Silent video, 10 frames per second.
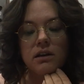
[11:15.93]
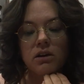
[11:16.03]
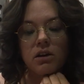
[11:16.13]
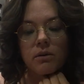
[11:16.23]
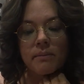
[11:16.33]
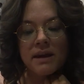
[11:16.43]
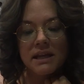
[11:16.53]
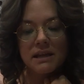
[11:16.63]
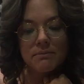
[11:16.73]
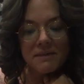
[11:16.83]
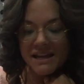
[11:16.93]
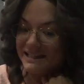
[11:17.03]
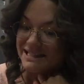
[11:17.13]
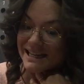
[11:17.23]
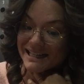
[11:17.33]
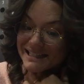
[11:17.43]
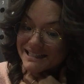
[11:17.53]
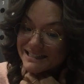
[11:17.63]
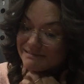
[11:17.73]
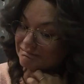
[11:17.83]
encomiendas
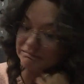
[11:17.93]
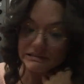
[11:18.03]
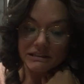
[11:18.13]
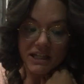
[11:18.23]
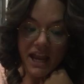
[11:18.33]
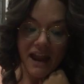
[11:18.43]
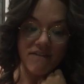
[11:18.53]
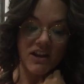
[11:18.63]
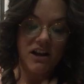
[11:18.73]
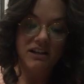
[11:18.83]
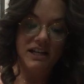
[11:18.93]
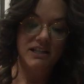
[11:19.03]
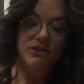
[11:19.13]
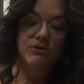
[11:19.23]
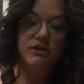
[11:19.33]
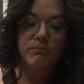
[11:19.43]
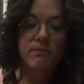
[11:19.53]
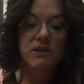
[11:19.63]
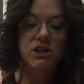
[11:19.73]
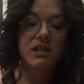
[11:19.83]
gave the conquistadors
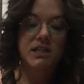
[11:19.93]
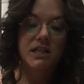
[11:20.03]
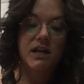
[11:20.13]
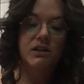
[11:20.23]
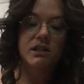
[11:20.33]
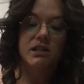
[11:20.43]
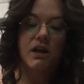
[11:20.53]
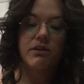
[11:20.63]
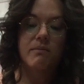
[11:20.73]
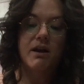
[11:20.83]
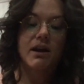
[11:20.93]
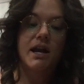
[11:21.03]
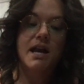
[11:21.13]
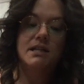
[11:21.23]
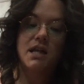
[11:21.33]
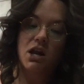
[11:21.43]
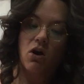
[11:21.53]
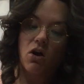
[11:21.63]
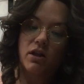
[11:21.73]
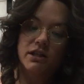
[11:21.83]
permission to sail to South America and take
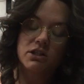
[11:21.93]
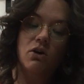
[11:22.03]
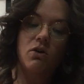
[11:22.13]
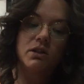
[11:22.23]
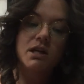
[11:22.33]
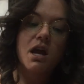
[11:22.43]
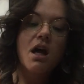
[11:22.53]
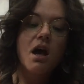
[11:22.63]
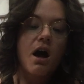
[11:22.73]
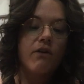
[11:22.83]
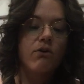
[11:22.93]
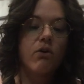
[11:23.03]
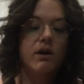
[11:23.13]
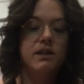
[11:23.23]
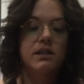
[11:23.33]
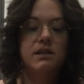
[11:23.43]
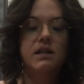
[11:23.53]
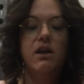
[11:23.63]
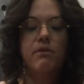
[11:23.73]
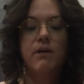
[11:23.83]
all its gold. Of course,
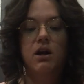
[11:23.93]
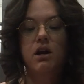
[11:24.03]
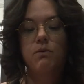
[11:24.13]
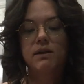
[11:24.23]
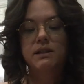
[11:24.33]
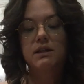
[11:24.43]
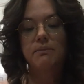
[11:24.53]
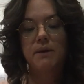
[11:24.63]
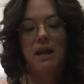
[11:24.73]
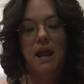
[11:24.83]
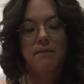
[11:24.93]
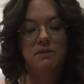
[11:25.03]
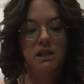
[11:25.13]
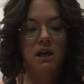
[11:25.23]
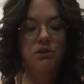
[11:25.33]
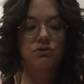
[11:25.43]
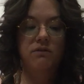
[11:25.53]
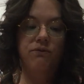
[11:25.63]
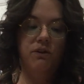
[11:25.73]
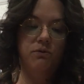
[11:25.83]
South America wasn't a big empty country
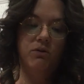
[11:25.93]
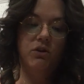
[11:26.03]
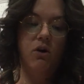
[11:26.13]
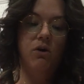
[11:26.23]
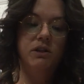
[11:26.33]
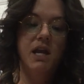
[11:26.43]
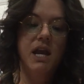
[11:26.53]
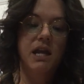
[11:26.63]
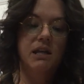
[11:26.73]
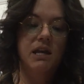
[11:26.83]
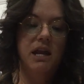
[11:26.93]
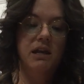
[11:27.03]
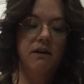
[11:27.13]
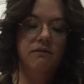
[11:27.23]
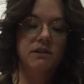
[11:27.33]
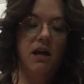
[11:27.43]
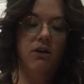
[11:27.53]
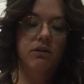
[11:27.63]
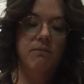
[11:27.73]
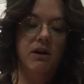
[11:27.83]
filled with gold. Native
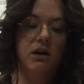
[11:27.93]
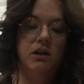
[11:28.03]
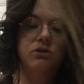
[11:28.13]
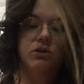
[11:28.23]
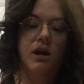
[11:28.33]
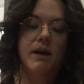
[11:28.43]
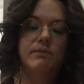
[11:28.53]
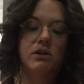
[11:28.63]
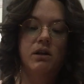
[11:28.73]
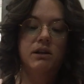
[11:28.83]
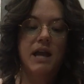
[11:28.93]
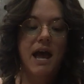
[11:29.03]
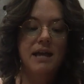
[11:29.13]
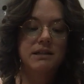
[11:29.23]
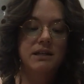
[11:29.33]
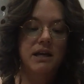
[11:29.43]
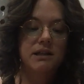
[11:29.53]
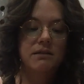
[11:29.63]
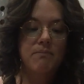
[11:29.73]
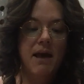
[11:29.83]
South American tribes called
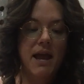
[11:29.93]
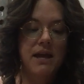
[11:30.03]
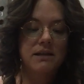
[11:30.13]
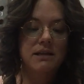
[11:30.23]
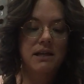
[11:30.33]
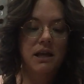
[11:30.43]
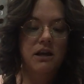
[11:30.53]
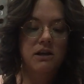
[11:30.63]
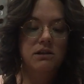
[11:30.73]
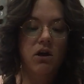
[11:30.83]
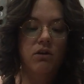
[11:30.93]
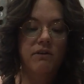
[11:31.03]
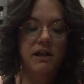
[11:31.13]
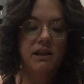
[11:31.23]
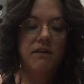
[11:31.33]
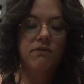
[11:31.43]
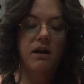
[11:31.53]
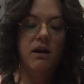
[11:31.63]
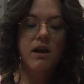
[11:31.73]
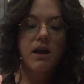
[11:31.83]
Aztecs, Mayans, and Incas already lived
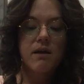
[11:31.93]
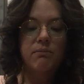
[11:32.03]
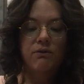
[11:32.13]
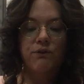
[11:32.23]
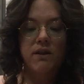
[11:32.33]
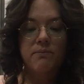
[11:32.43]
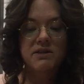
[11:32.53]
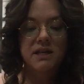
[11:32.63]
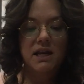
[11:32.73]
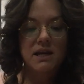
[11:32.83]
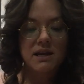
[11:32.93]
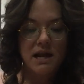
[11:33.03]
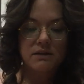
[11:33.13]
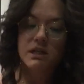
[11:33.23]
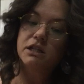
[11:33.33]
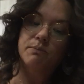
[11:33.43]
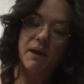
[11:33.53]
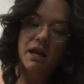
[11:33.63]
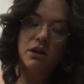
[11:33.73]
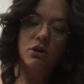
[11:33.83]
there. But Philip II announced that
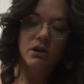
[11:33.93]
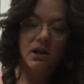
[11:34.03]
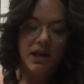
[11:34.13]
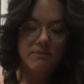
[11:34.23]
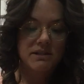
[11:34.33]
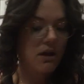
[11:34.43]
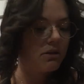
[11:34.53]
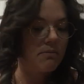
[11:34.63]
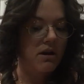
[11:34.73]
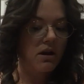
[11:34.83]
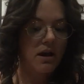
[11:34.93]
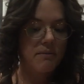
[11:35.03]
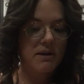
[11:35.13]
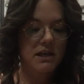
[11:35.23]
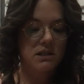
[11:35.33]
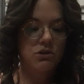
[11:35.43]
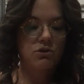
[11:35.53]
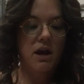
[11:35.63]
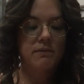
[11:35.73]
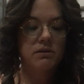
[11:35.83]
Spain could claim South America because the
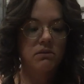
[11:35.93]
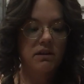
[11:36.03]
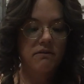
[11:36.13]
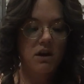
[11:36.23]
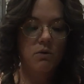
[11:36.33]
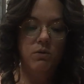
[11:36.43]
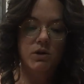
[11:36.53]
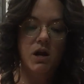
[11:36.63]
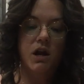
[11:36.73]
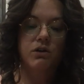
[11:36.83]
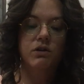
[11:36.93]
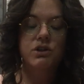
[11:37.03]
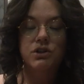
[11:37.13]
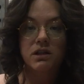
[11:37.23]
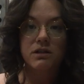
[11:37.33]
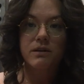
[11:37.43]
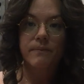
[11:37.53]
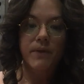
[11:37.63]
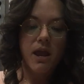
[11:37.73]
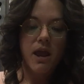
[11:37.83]
tribes who lived there were not Christians.
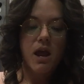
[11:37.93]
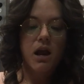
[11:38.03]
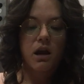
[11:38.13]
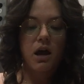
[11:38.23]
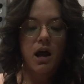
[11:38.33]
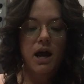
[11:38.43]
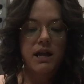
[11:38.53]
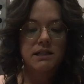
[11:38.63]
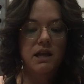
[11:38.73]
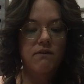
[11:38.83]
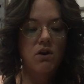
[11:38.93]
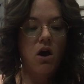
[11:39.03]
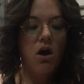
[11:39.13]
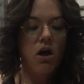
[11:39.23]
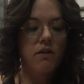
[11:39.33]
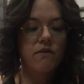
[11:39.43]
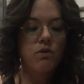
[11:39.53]
God has given all of